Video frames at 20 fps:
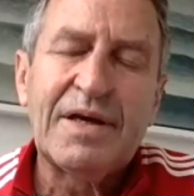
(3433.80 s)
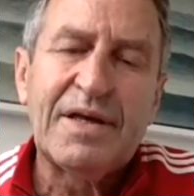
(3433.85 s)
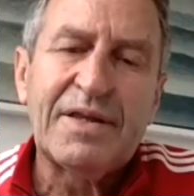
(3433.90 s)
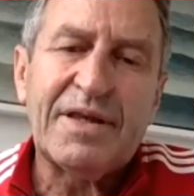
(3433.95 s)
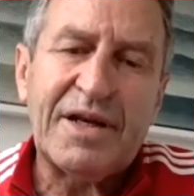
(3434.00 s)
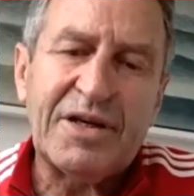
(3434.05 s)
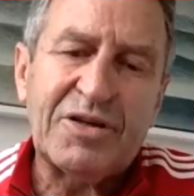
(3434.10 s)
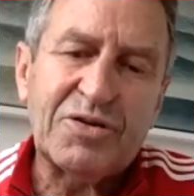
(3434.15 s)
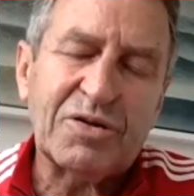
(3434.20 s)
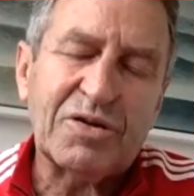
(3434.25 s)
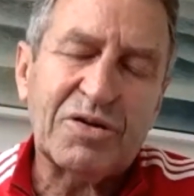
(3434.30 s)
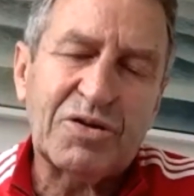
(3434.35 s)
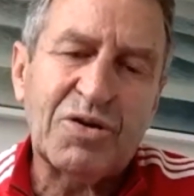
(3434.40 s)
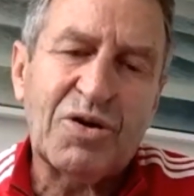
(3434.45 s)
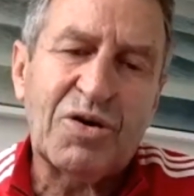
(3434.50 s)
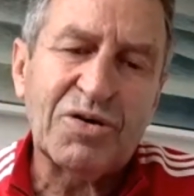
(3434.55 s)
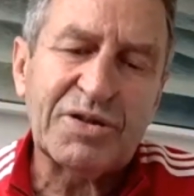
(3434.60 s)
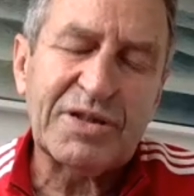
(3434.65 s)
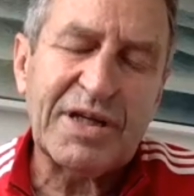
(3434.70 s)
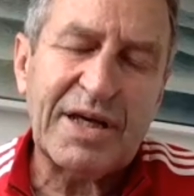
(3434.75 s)
Then he took the
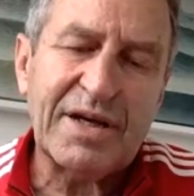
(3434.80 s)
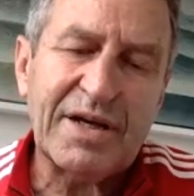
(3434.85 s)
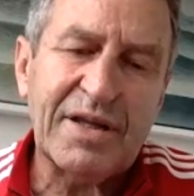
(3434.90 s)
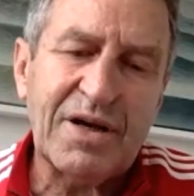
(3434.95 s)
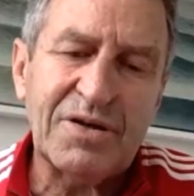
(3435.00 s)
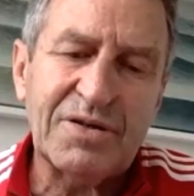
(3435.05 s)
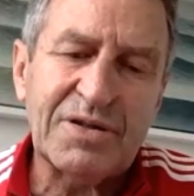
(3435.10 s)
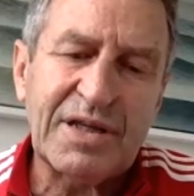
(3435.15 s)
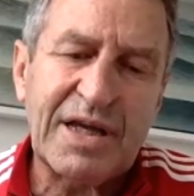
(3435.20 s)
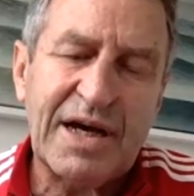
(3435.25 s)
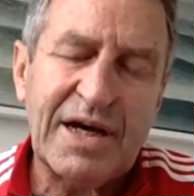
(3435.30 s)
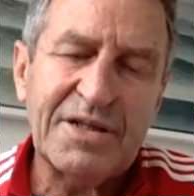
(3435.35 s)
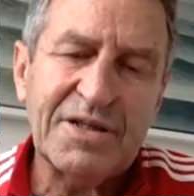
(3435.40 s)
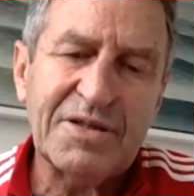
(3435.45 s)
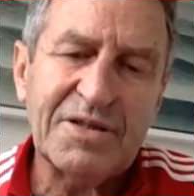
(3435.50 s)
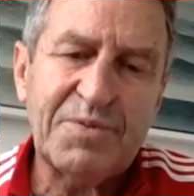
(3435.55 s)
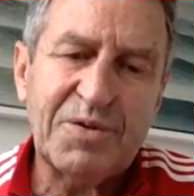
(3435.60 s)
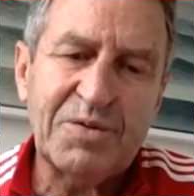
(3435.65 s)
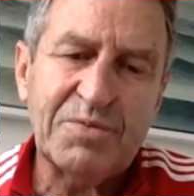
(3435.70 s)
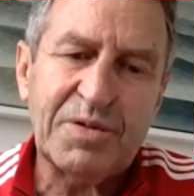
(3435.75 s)
dogs out of those
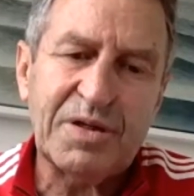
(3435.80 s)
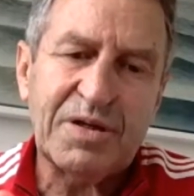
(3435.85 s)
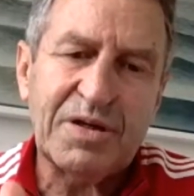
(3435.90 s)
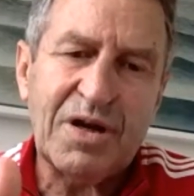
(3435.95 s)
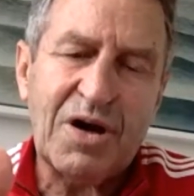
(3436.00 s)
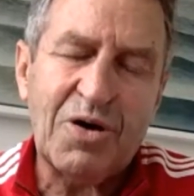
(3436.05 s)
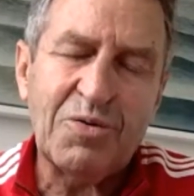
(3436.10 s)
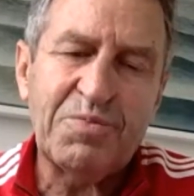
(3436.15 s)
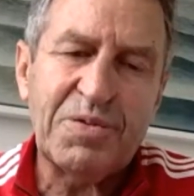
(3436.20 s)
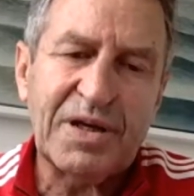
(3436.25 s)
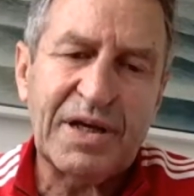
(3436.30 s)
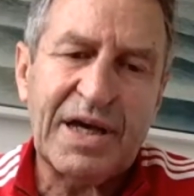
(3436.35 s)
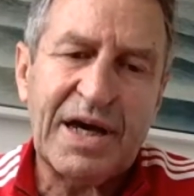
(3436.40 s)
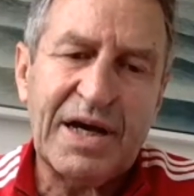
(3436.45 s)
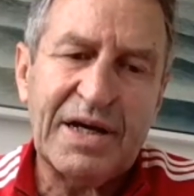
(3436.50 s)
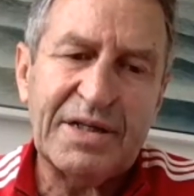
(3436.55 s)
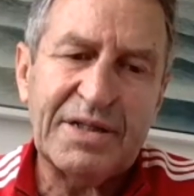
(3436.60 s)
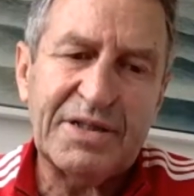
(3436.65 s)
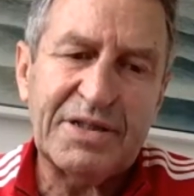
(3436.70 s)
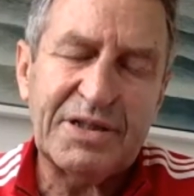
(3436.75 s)
cages, put them into an open
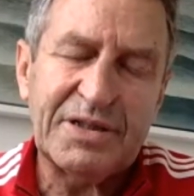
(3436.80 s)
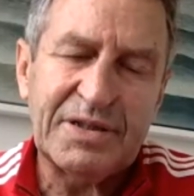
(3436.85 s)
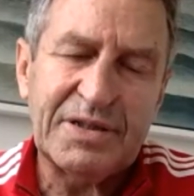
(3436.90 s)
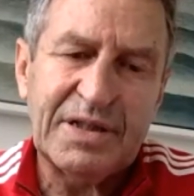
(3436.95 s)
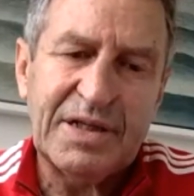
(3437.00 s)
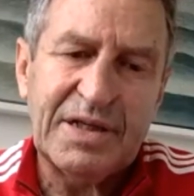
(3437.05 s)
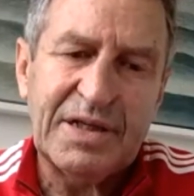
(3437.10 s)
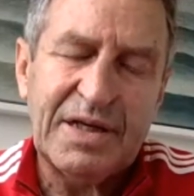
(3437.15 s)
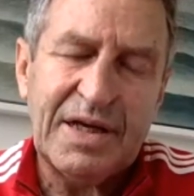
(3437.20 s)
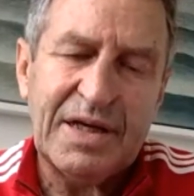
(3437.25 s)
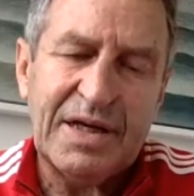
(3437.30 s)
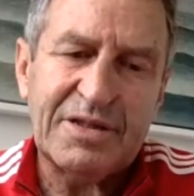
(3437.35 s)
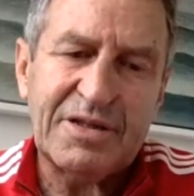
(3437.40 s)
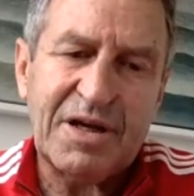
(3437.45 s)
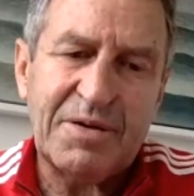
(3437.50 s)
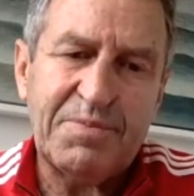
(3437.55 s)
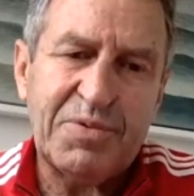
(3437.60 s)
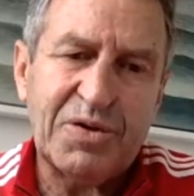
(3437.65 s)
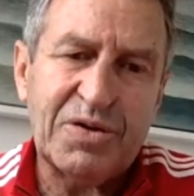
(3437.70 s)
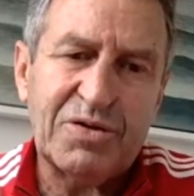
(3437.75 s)
cage. And so
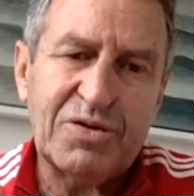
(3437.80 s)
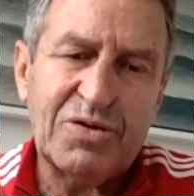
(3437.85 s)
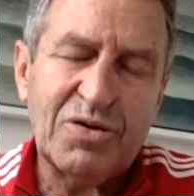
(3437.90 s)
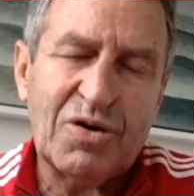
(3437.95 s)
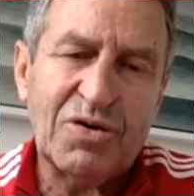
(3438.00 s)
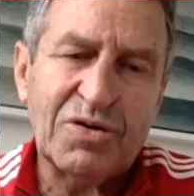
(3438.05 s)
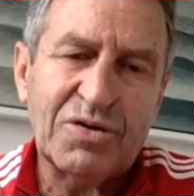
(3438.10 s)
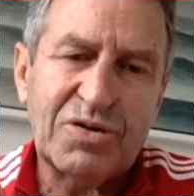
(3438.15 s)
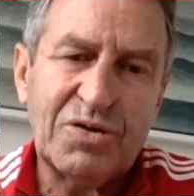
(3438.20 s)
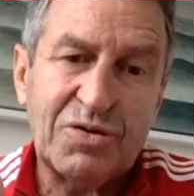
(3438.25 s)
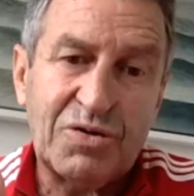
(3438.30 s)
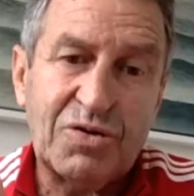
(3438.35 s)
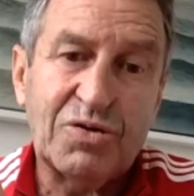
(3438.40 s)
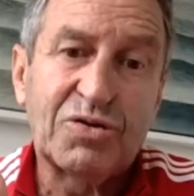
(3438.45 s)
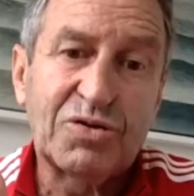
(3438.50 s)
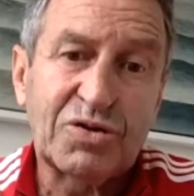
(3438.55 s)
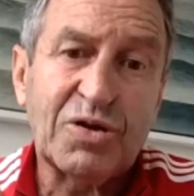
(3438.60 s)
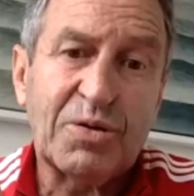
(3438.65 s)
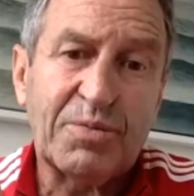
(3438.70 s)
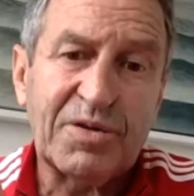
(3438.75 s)
he put the dogs who
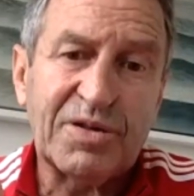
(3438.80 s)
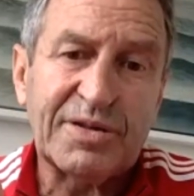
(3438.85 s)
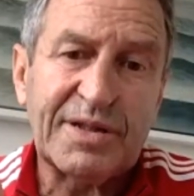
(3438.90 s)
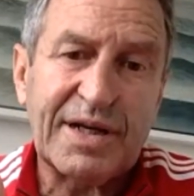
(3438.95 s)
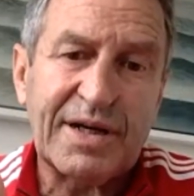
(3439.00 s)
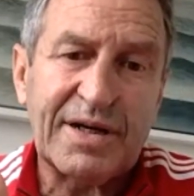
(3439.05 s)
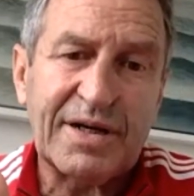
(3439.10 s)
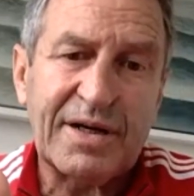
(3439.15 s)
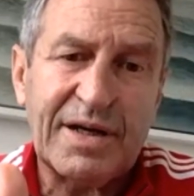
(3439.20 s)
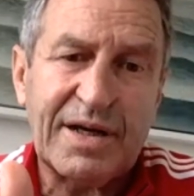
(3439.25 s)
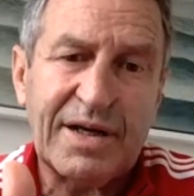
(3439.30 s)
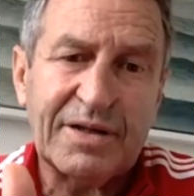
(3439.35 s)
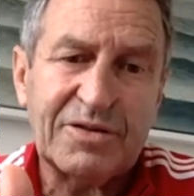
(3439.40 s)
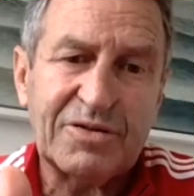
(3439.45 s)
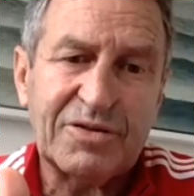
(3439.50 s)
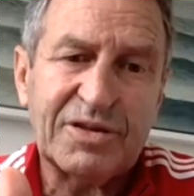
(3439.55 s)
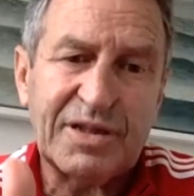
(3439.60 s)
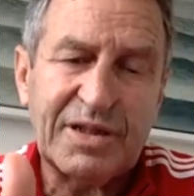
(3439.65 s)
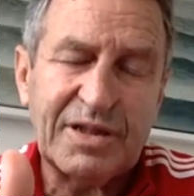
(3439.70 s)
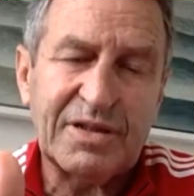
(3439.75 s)
could stop the
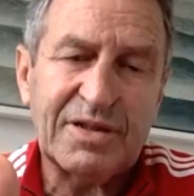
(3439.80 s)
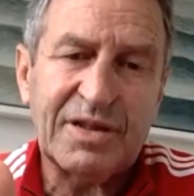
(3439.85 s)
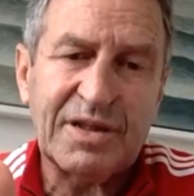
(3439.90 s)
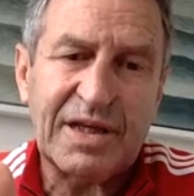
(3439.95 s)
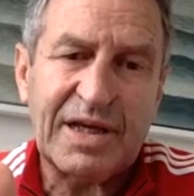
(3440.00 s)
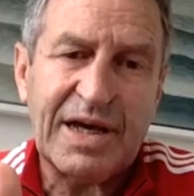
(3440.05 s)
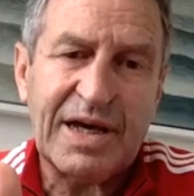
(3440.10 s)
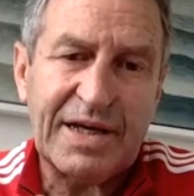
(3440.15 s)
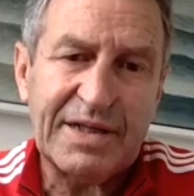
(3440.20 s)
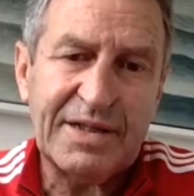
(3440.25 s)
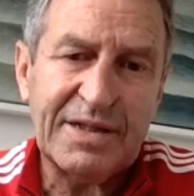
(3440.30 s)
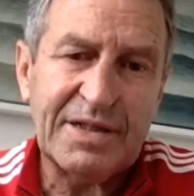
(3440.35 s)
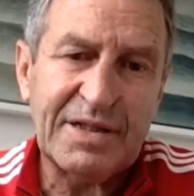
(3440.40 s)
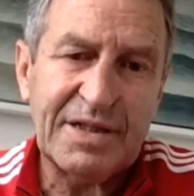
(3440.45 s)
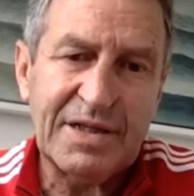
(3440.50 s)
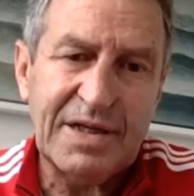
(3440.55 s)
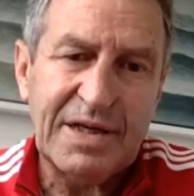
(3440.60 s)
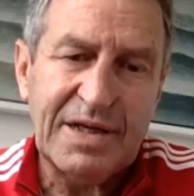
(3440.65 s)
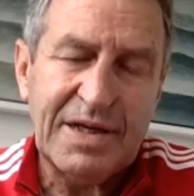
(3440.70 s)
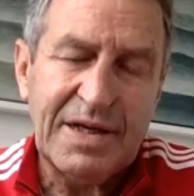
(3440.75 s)
electricity into the
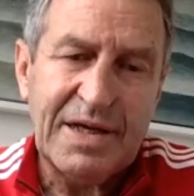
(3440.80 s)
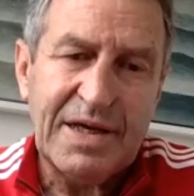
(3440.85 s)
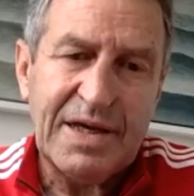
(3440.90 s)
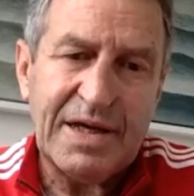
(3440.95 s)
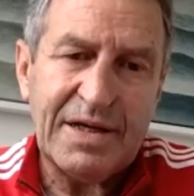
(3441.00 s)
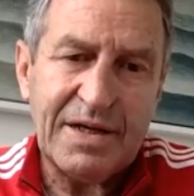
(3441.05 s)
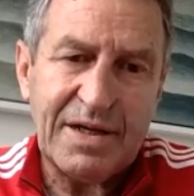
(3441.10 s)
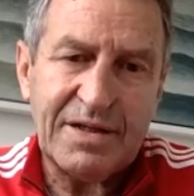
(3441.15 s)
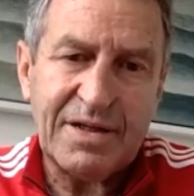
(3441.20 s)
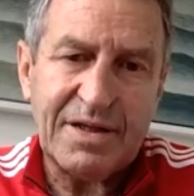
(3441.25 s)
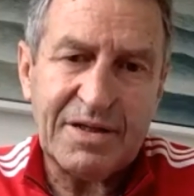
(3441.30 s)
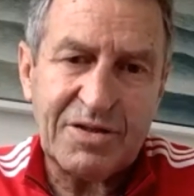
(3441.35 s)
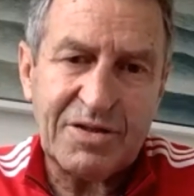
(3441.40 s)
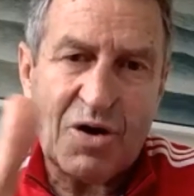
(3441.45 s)
cage and into this